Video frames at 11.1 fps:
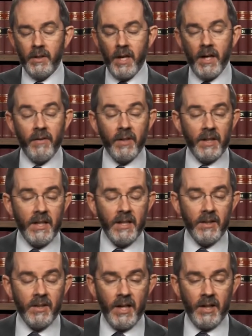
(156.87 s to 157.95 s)
uh, the key
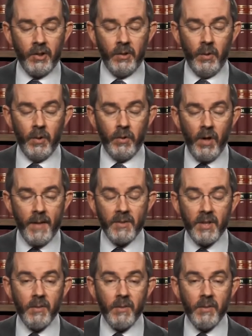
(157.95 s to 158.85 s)
international law crimes,